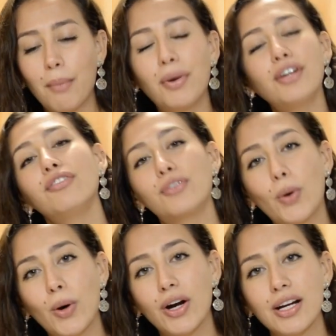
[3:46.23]
But of
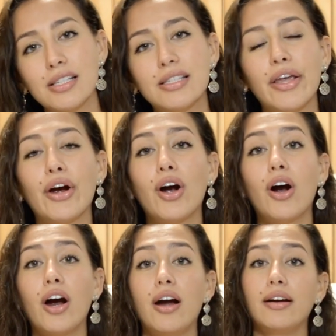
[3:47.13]
course, there
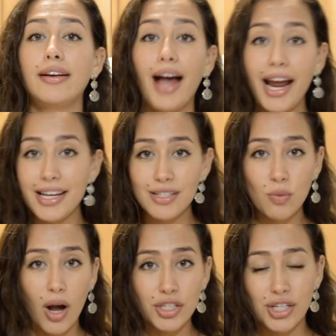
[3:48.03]
are guys
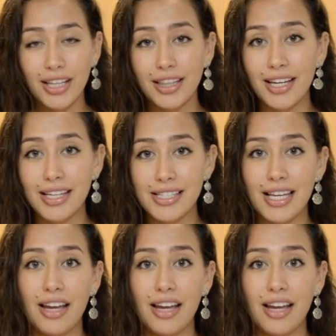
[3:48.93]
watching this,